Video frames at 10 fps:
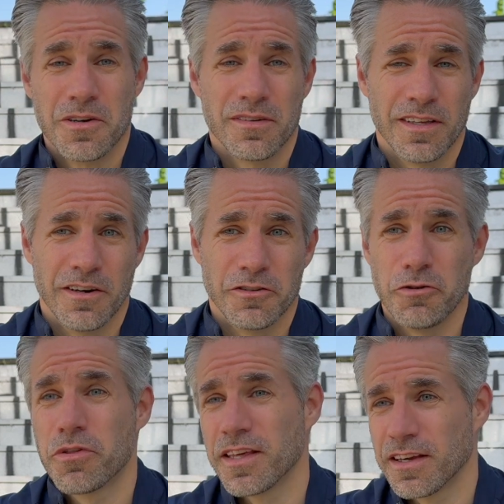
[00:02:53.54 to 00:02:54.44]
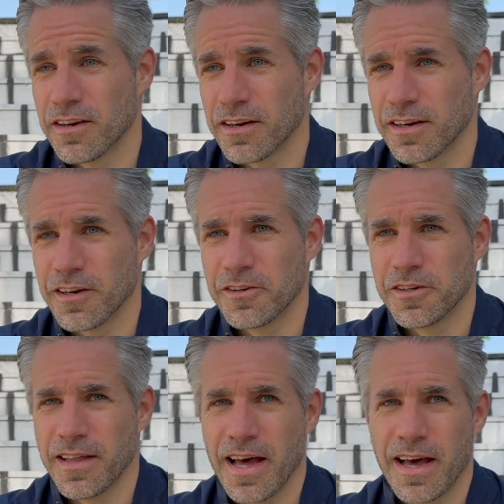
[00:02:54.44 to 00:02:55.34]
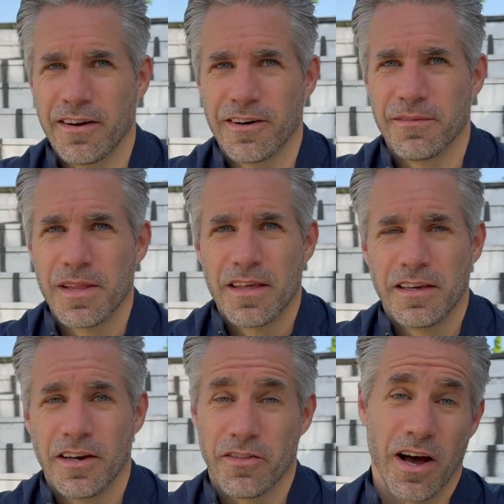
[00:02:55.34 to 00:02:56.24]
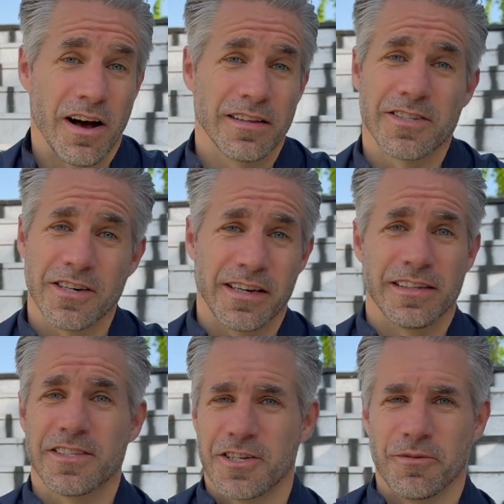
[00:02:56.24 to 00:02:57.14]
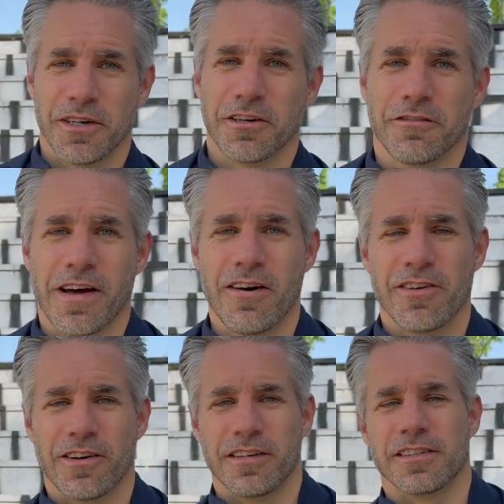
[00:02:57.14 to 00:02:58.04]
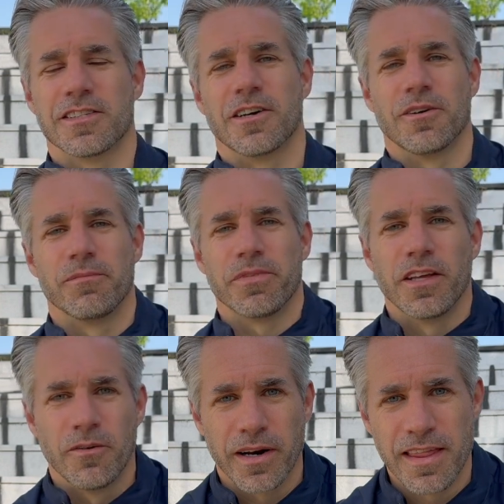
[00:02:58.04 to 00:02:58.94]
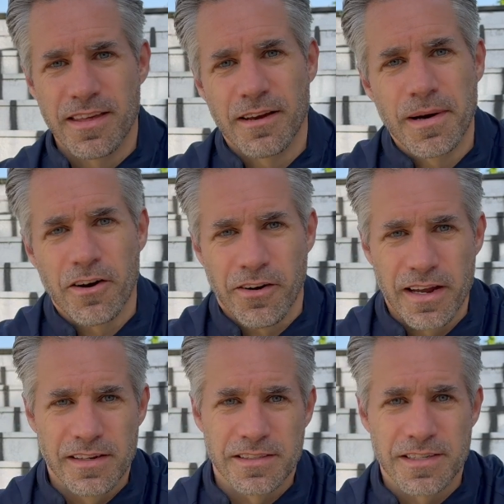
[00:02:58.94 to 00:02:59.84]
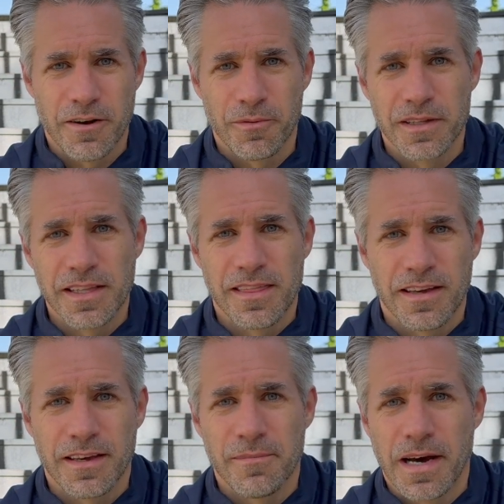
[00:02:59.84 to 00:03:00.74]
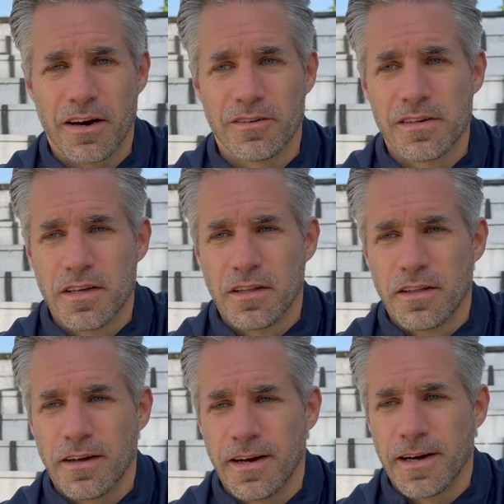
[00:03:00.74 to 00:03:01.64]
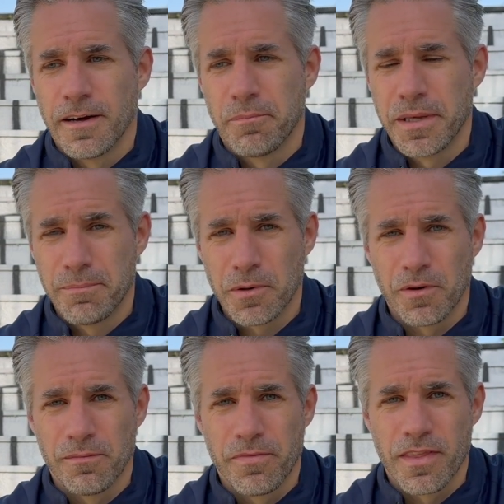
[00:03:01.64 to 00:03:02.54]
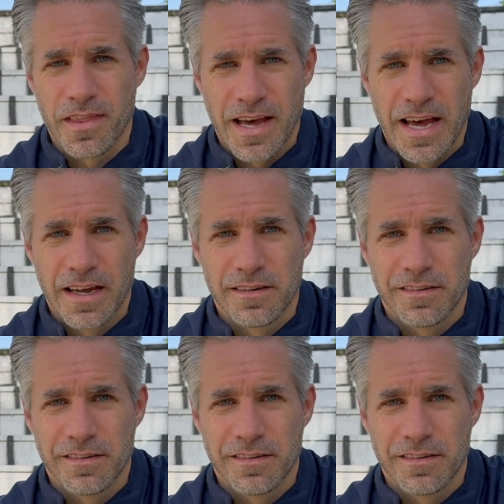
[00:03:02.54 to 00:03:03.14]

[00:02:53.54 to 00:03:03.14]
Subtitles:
you think you're going to go do that, or you know, the odds are against you when you're a founder. And so, you know, when I think about greatness, I really think about people that